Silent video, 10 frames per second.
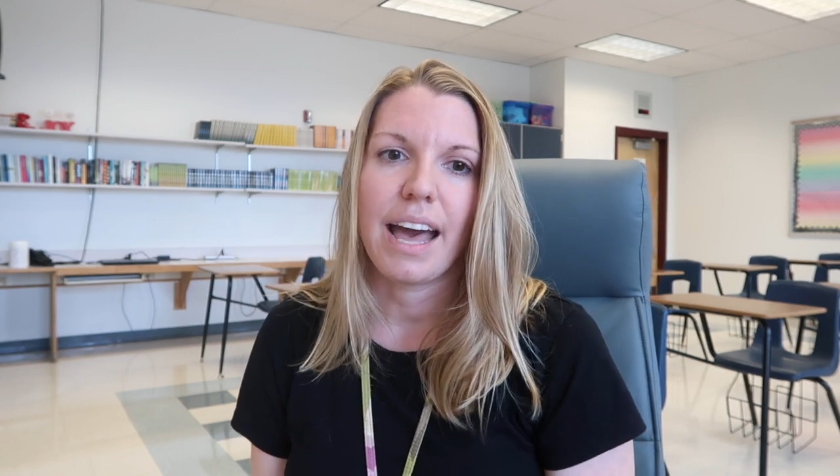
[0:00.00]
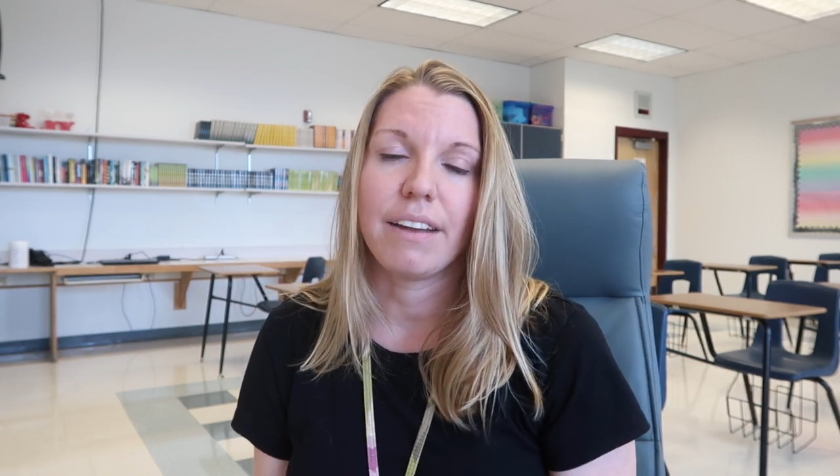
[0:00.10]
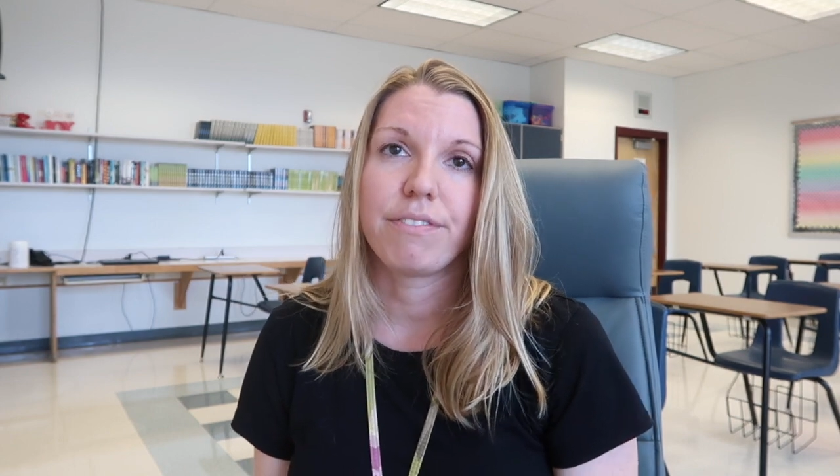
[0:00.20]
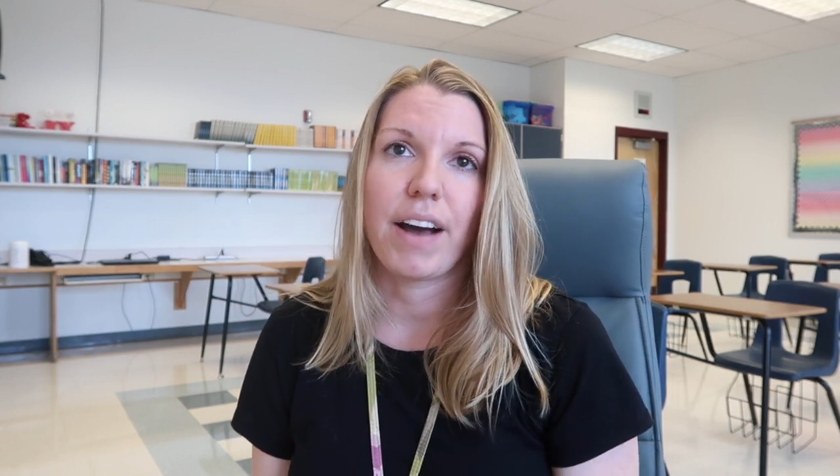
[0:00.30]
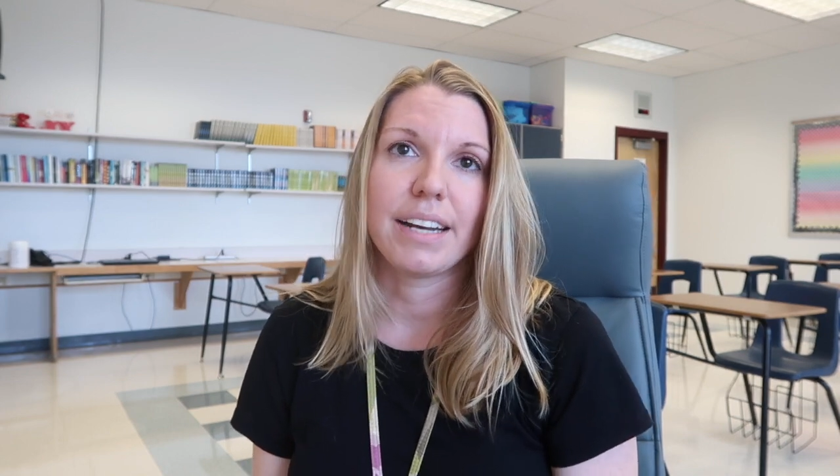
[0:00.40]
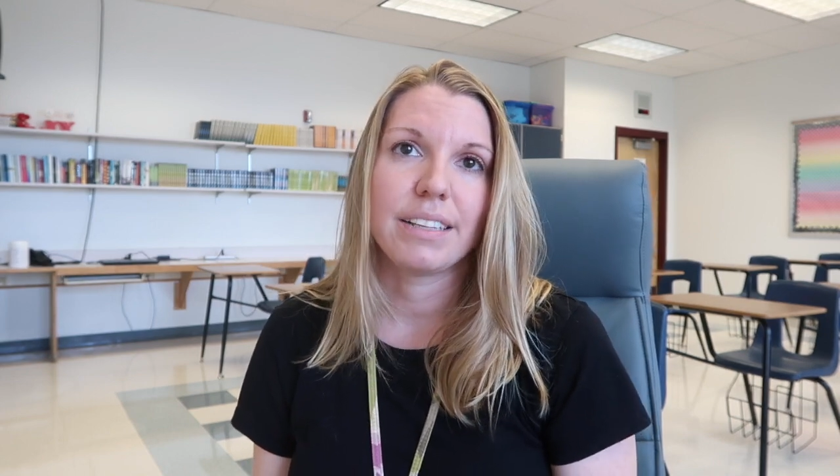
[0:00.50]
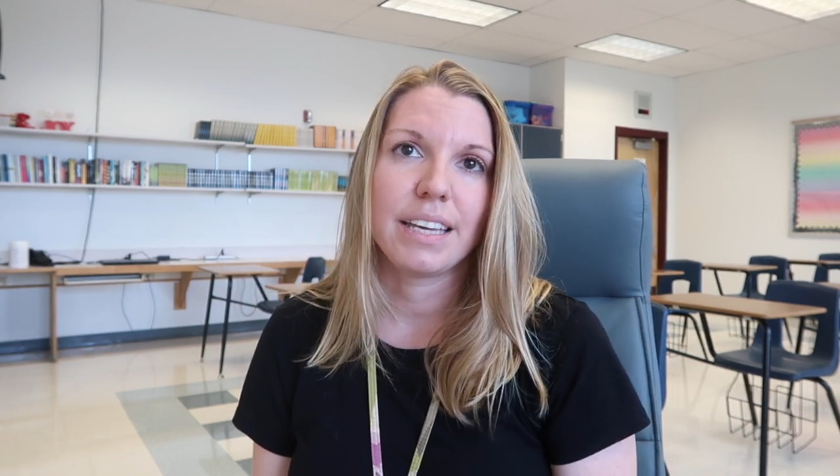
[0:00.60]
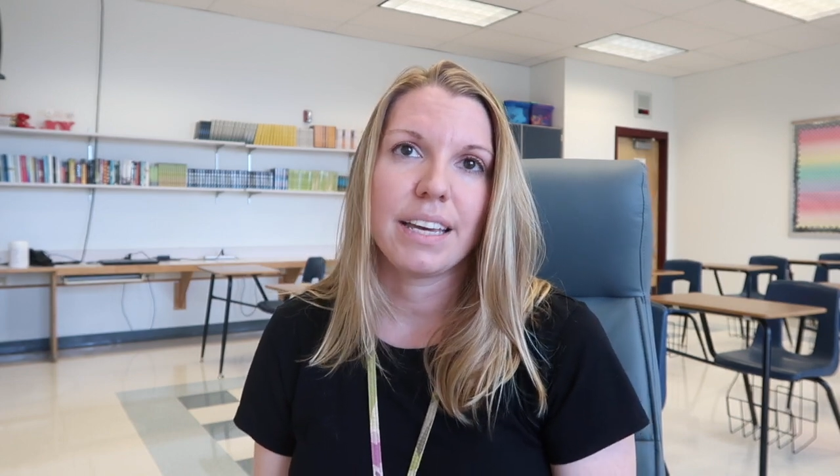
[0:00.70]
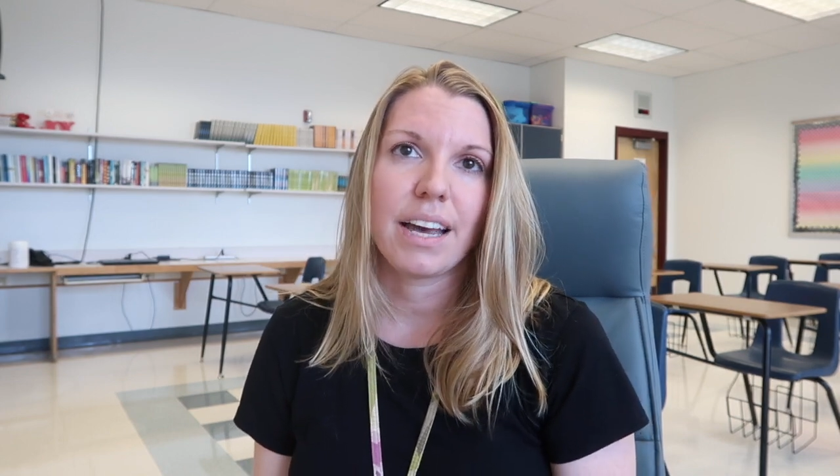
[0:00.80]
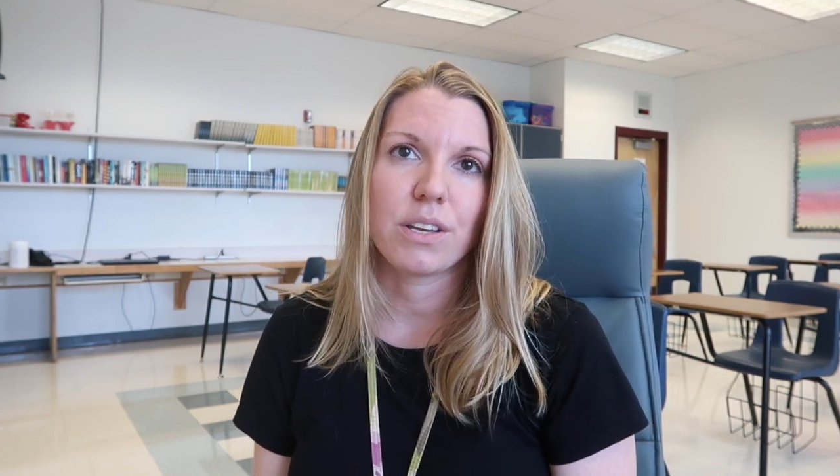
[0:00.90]
And
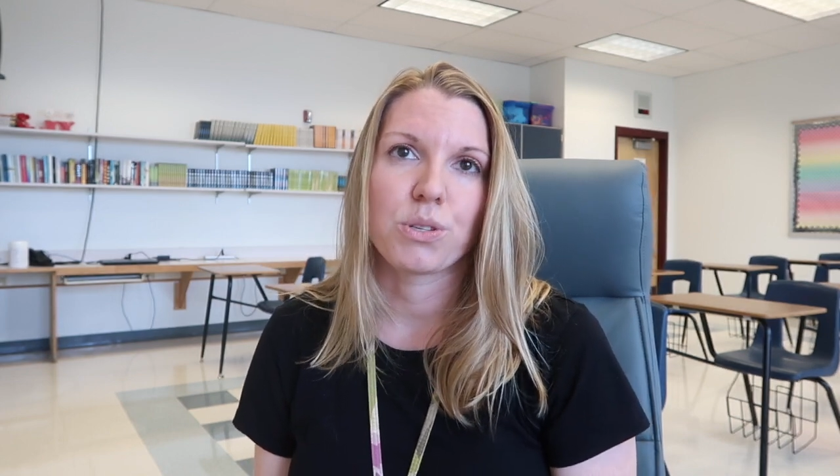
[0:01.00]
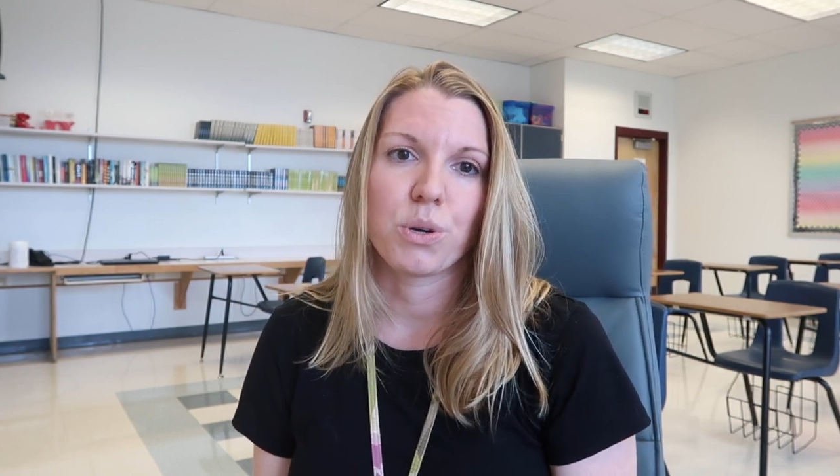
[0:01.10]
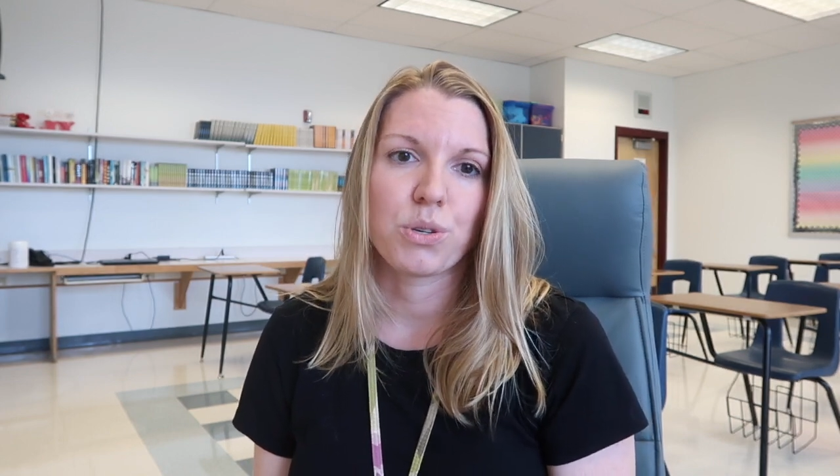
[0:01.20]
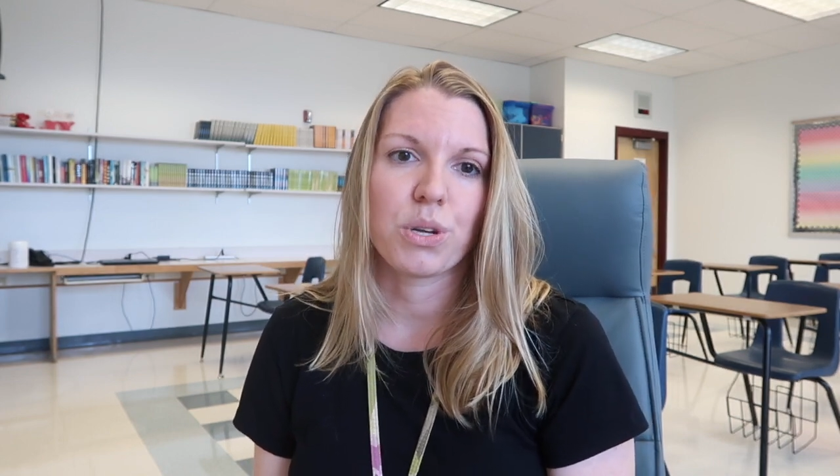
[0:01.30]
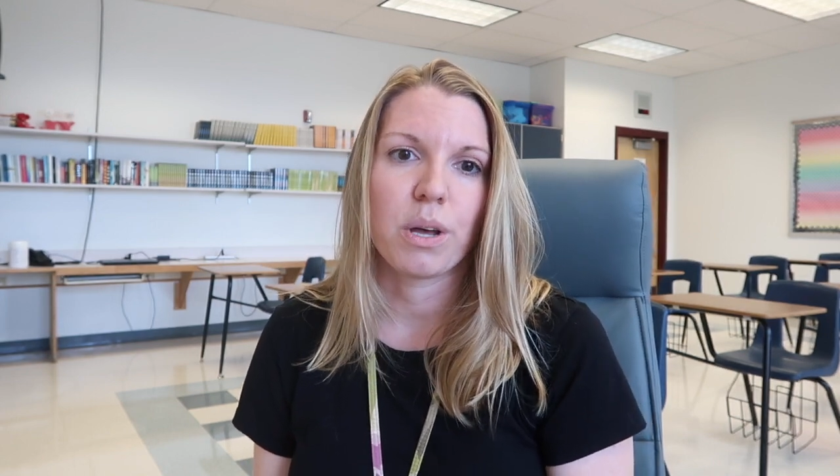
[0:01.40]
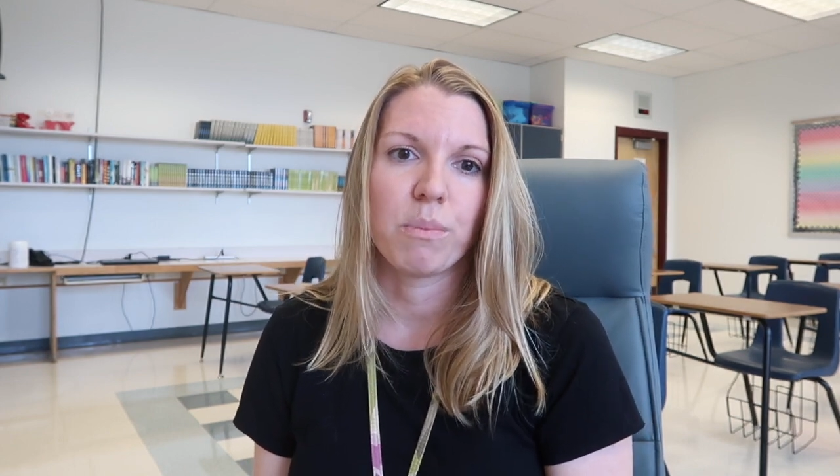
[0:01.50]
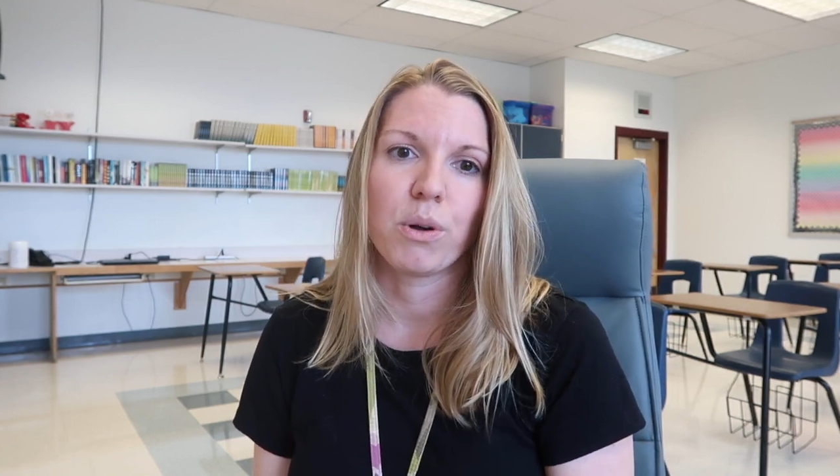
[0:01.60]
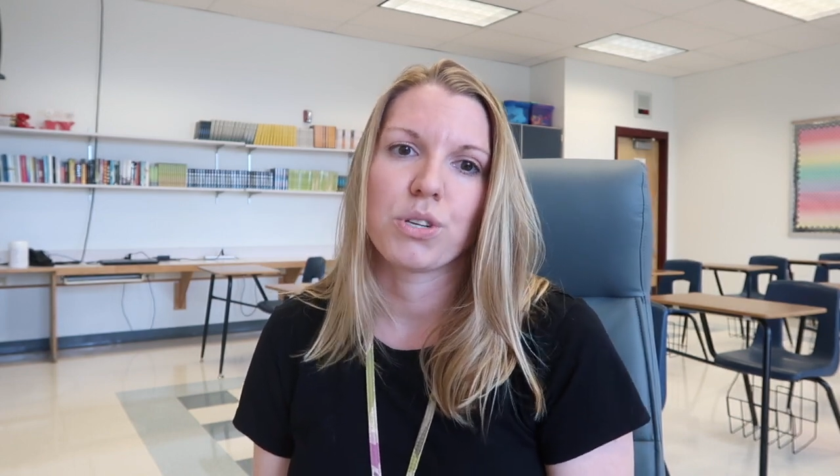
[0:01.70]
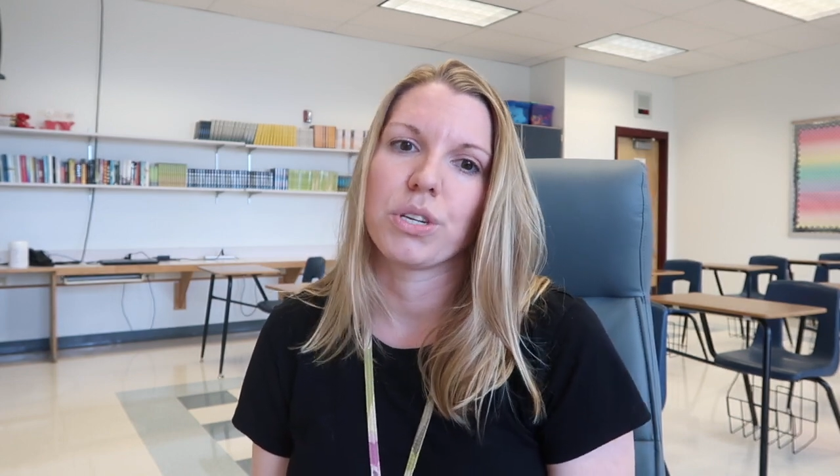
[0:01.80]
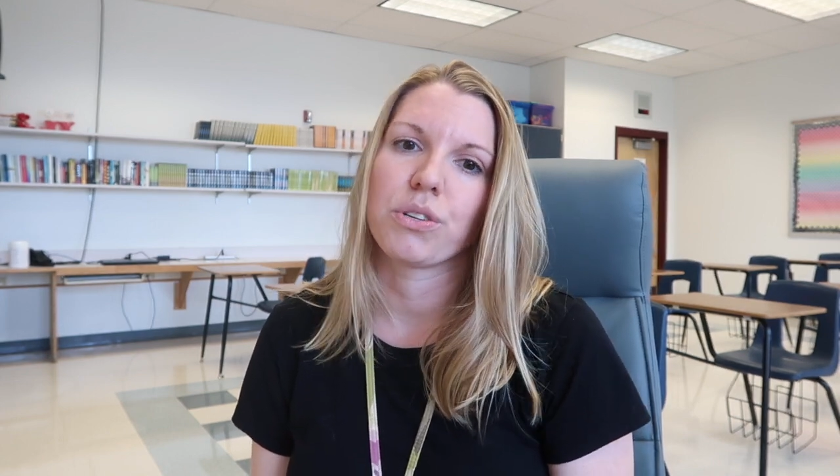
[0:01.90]
finally, a social
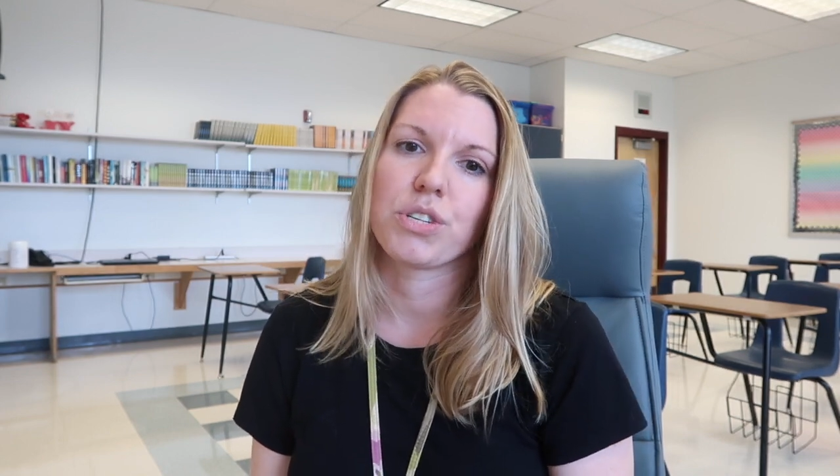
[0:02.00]
emotional